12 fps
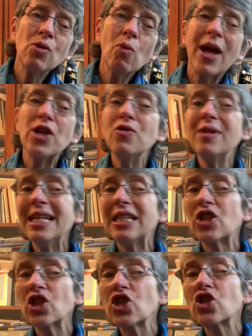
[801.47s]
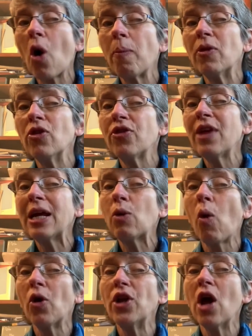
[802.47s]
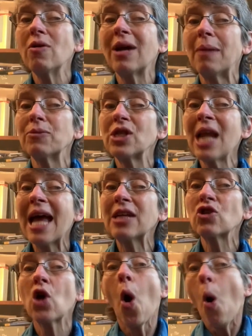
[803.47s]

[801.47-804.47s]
where you needed to stop and think what note comes next,